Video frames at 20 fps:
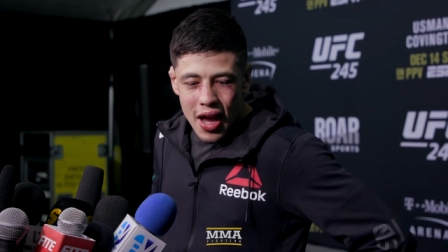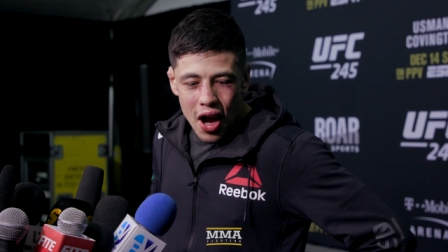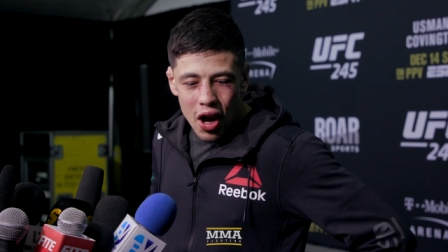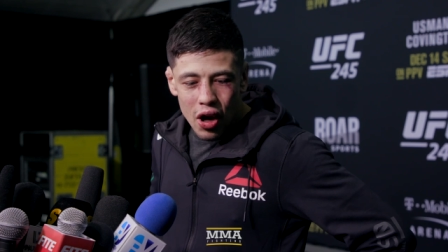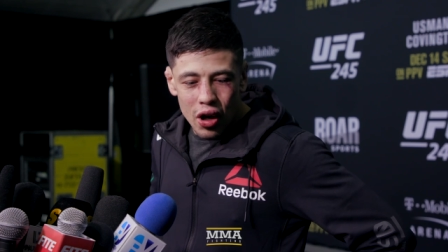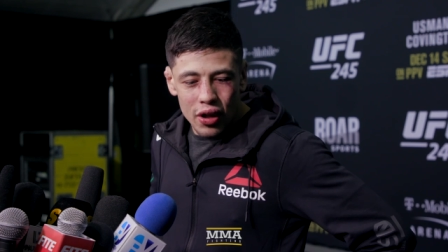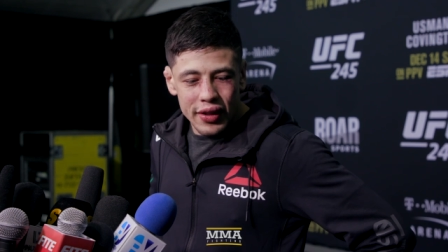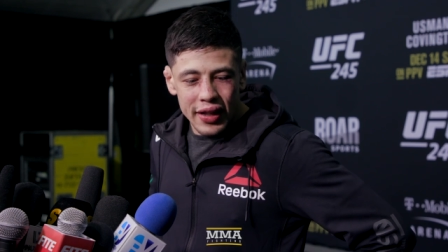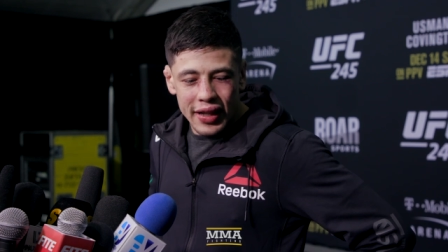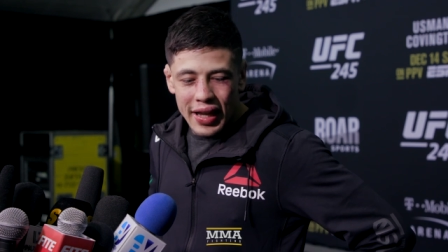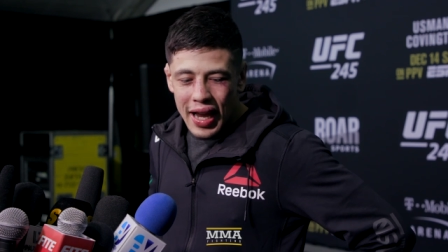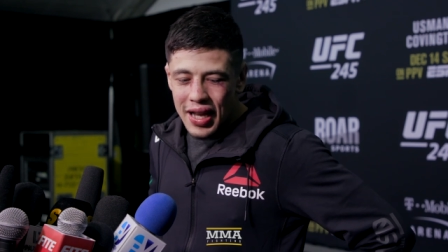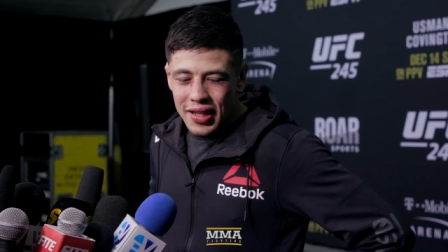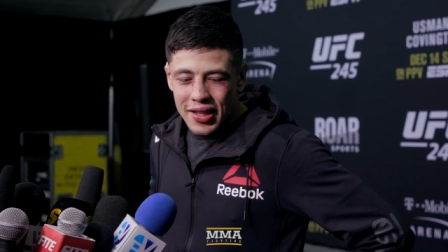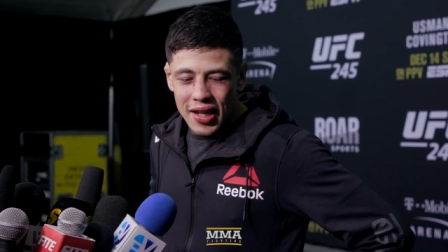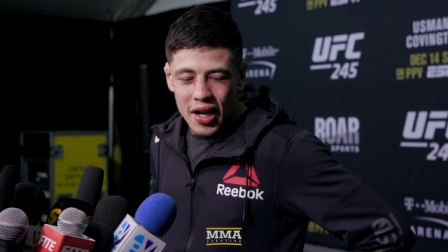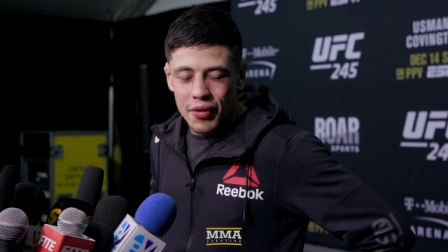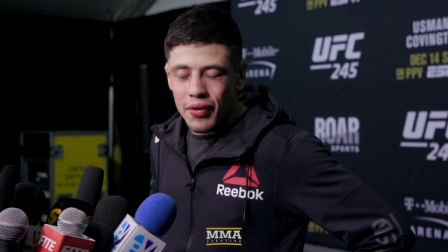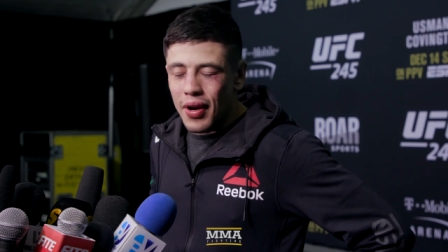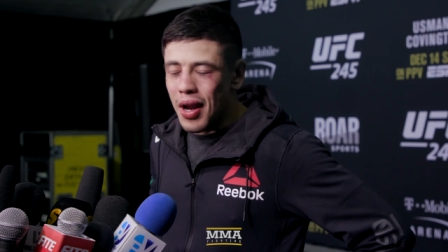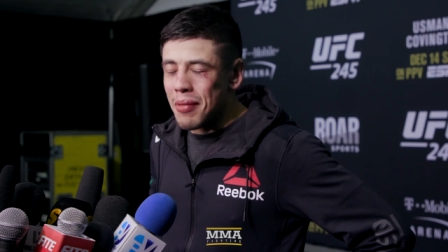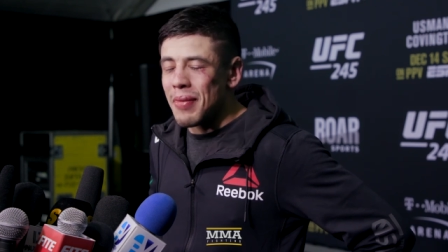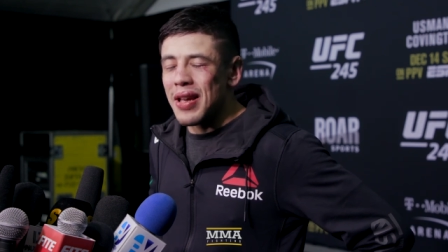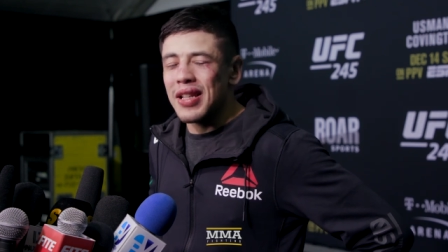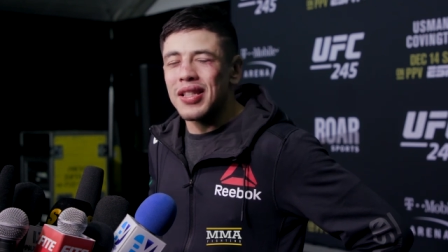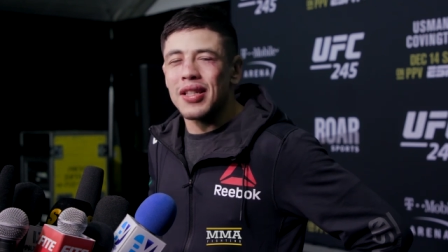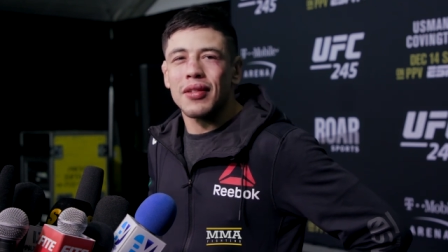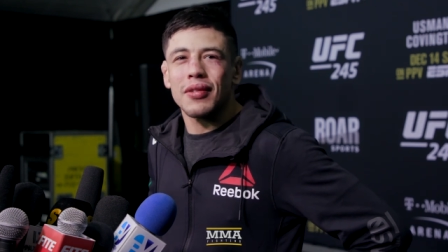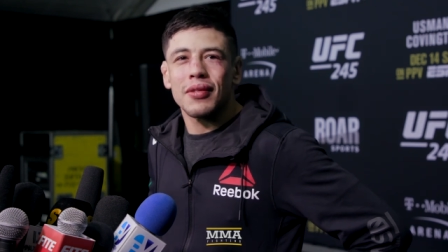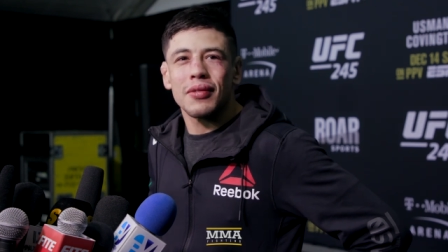all the guys are
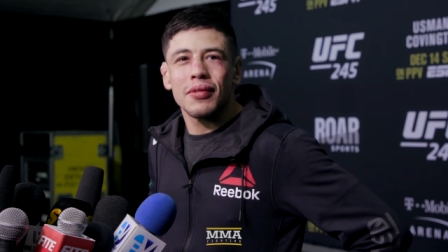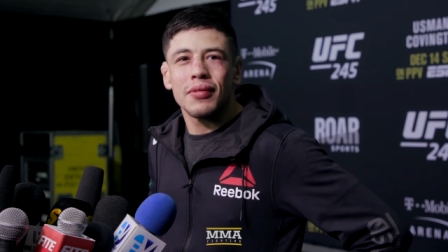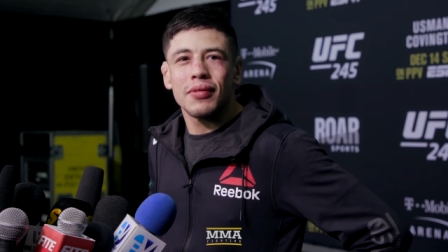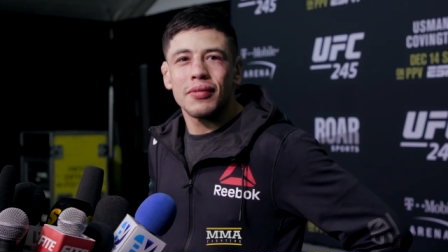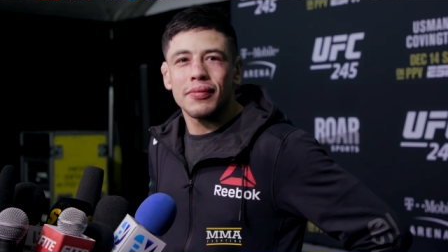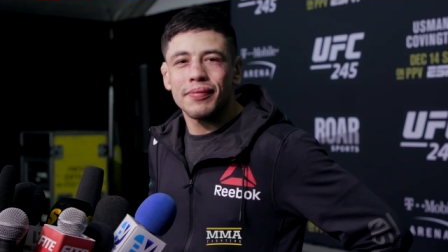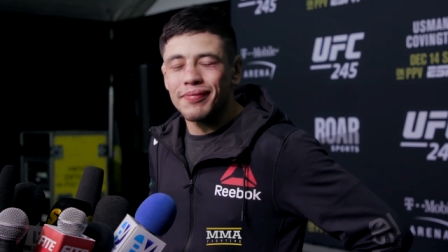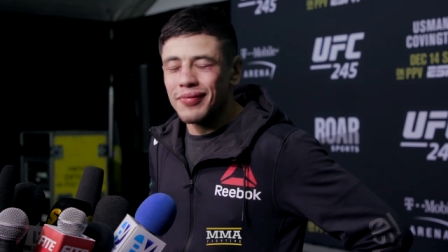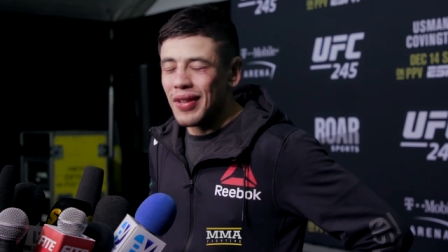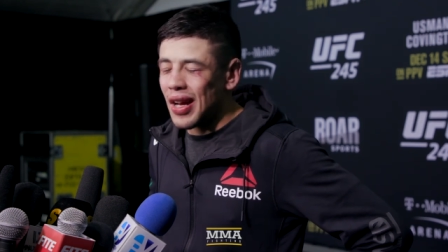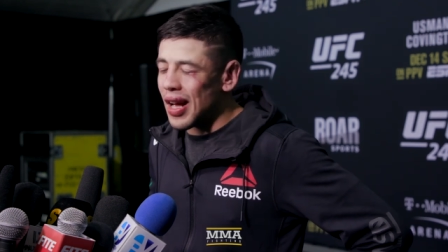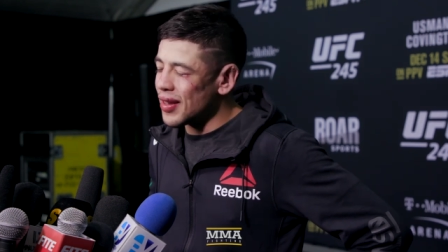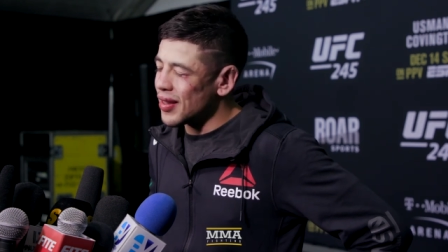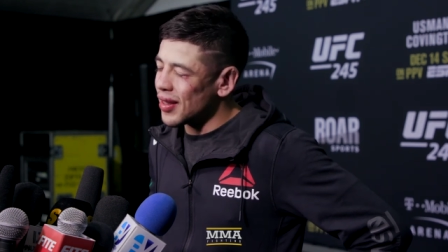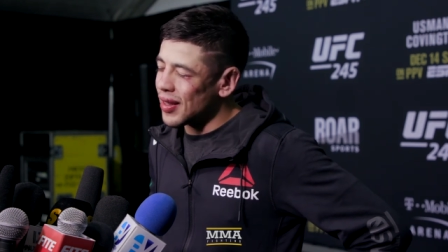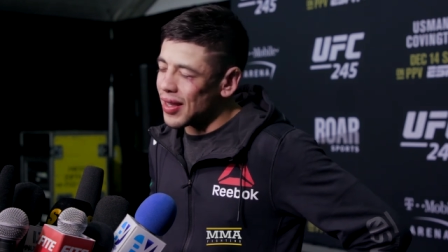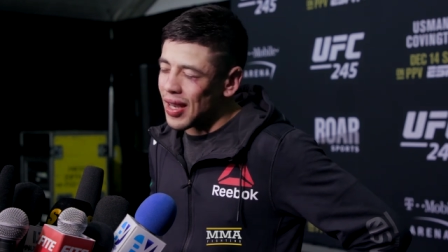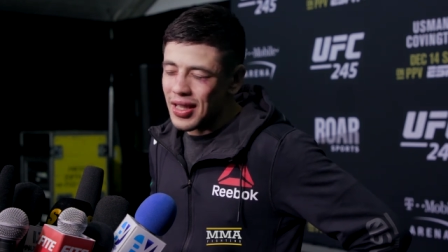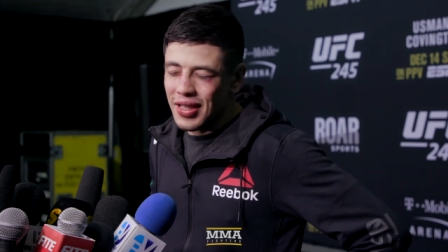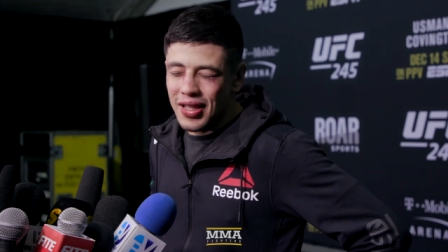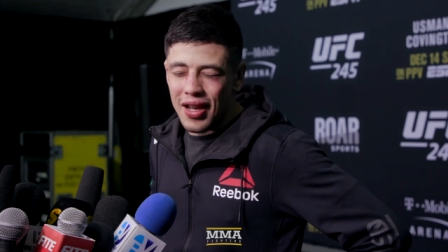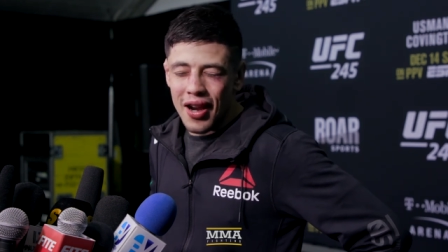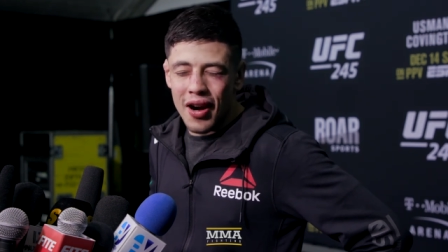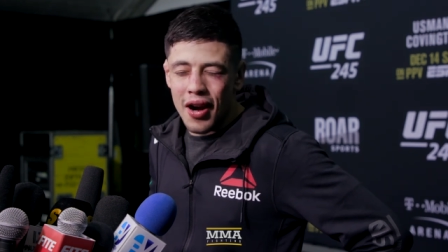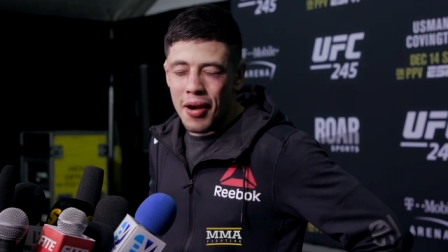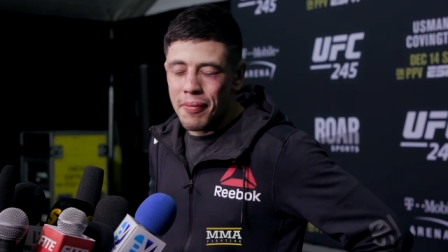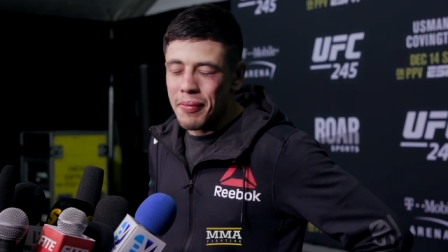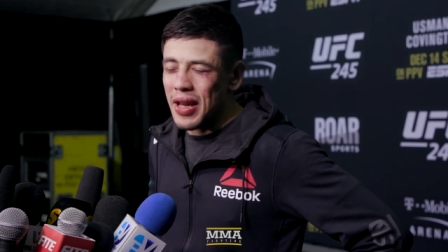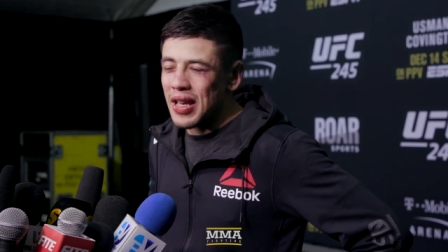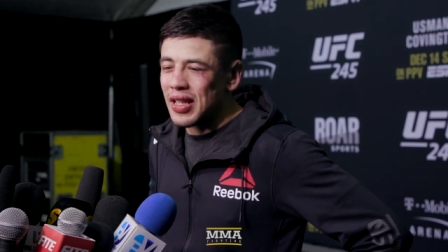amazing. All the guys
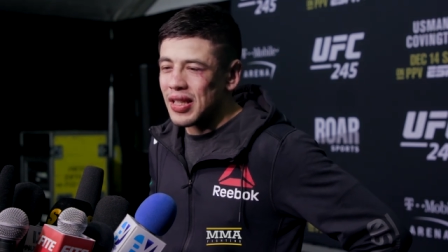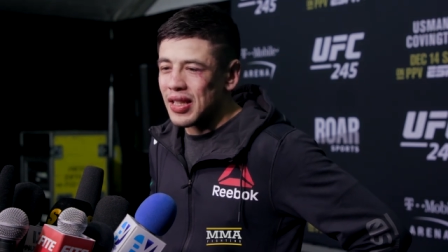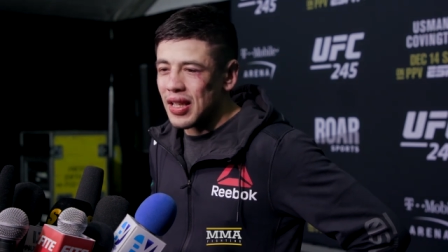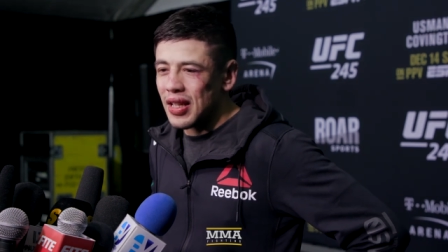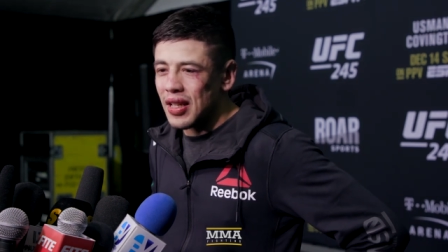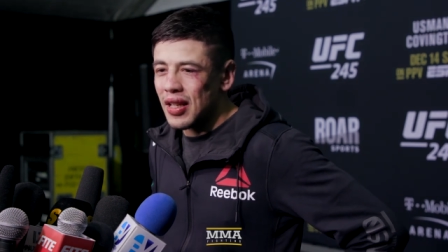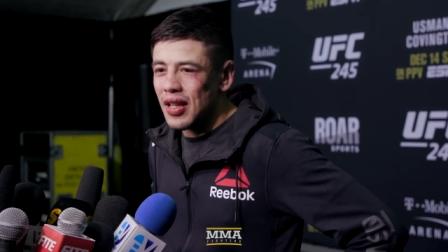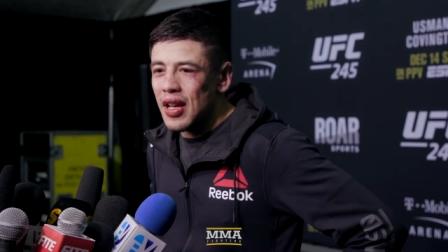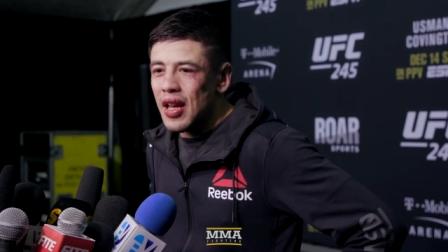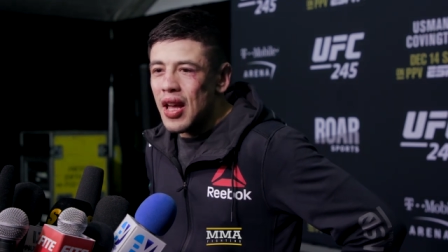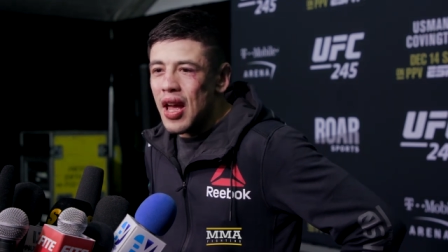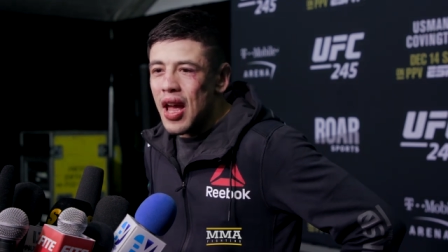are amazing.